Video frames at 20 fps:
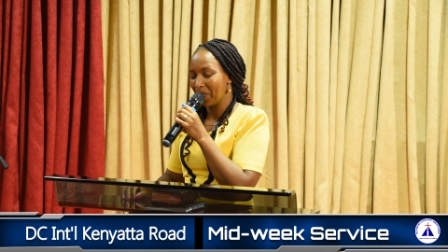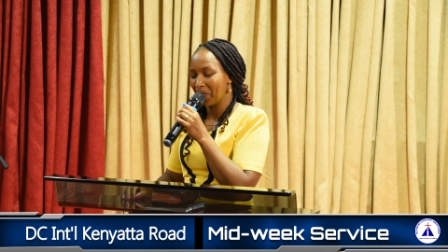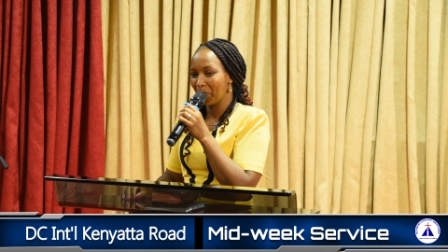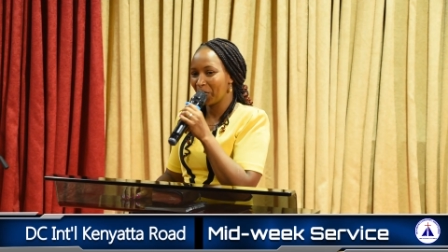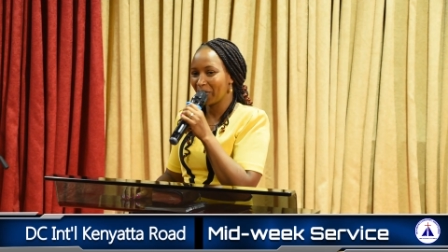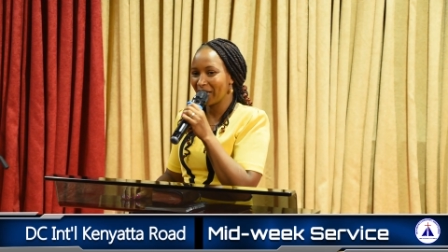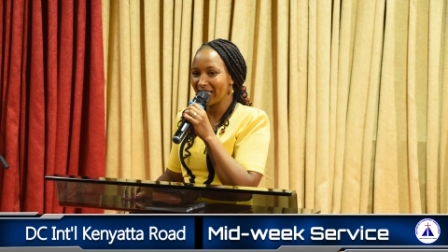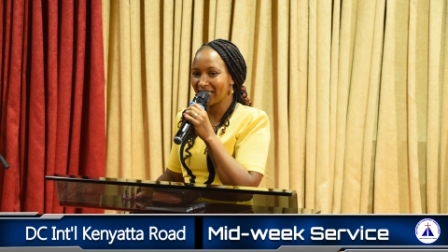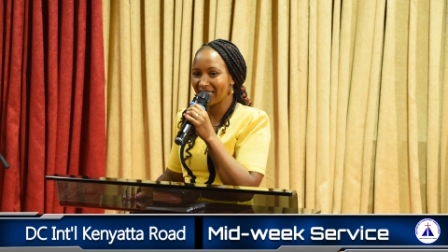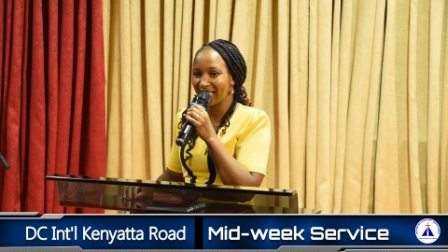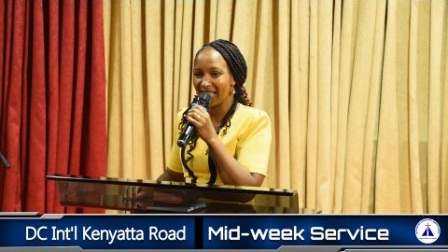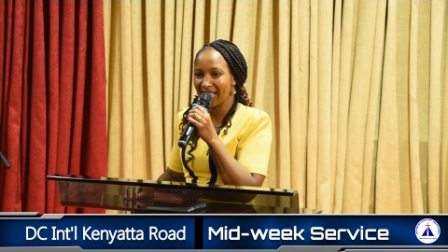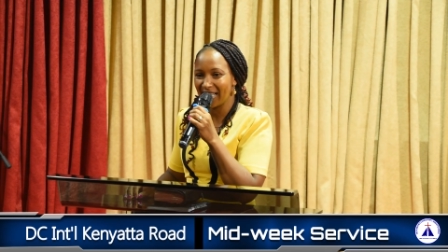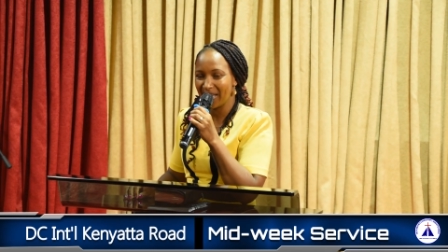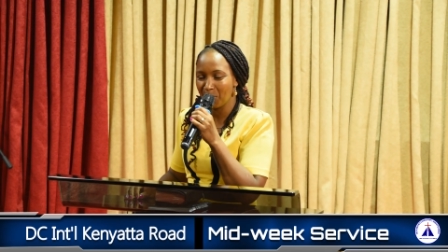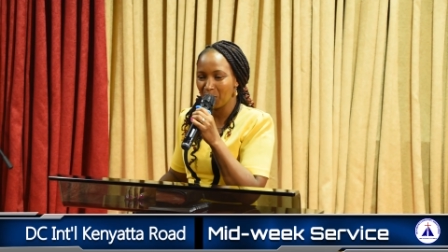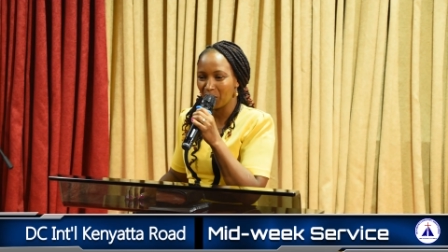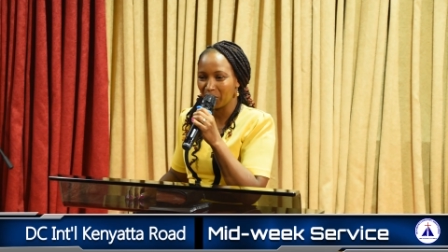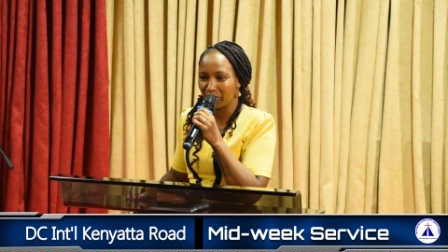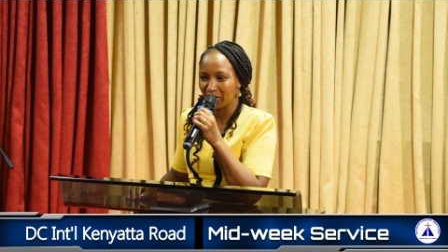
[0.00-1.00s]
Praise the
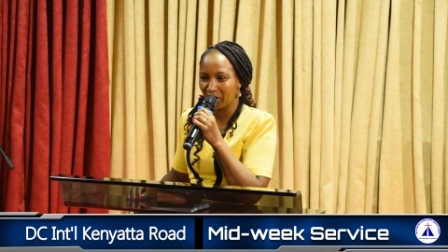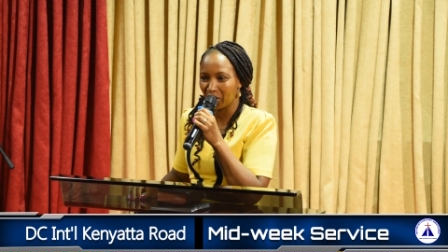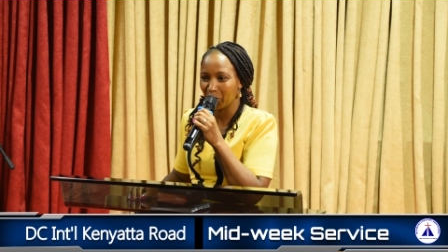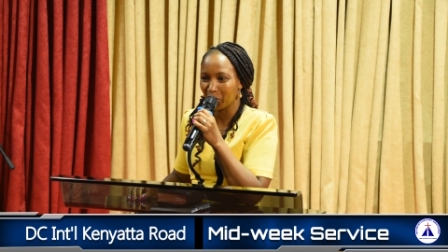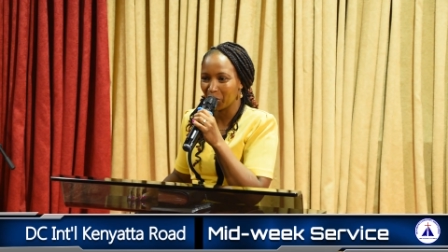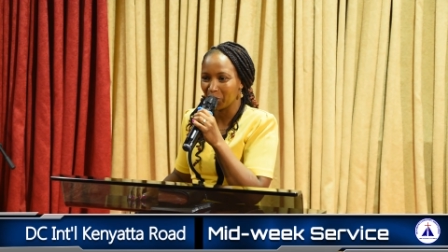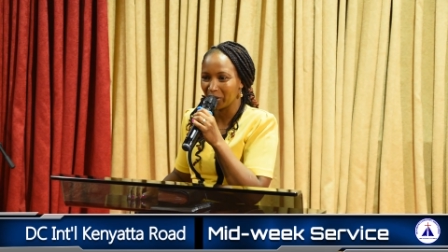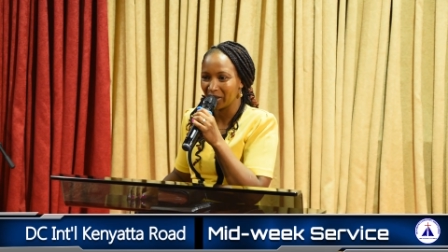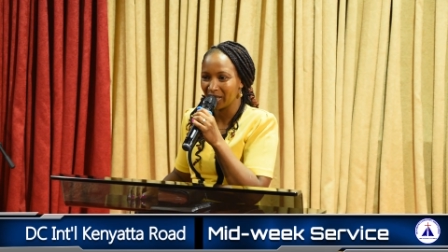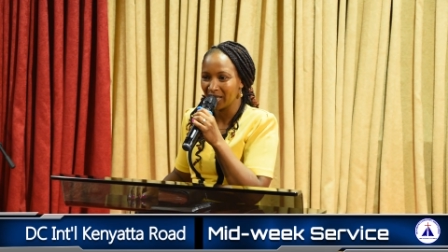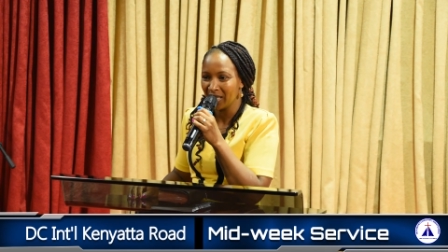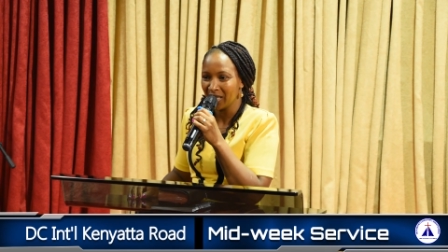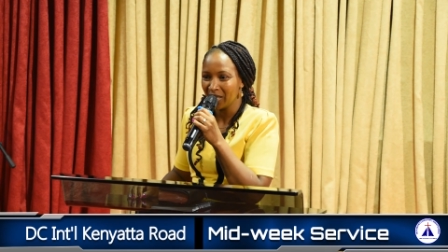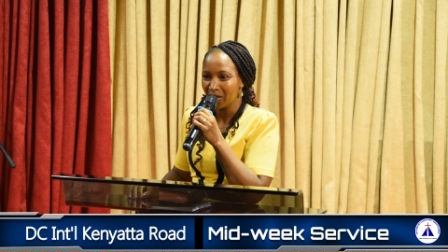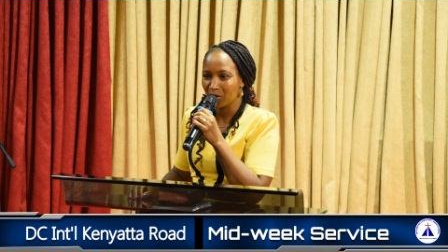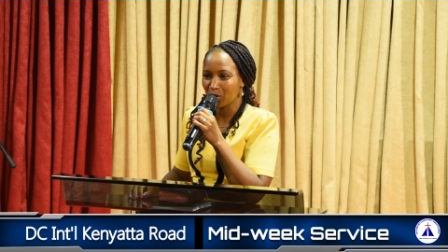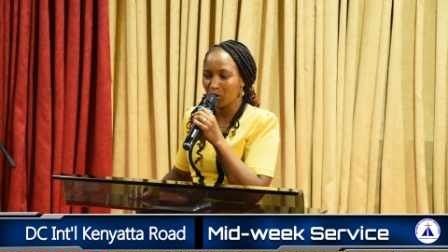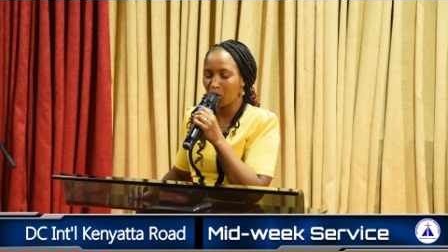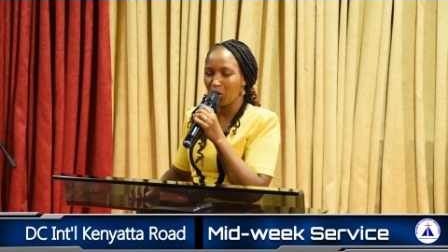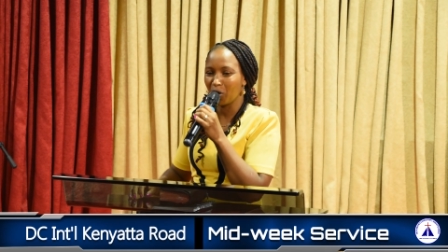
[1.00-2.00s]
name of the Lord.
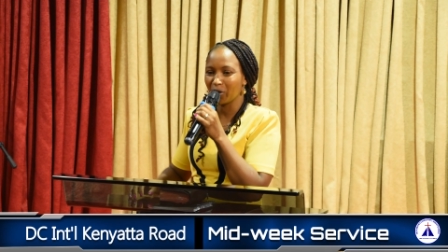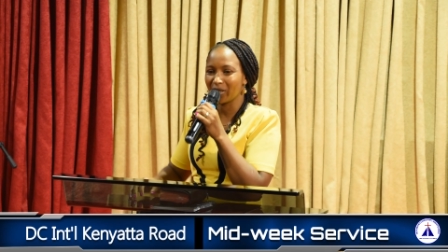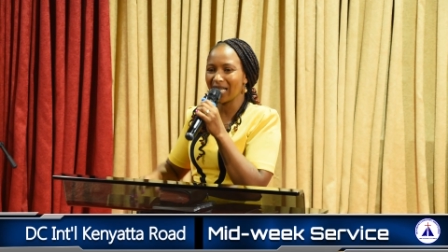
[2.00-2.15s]
So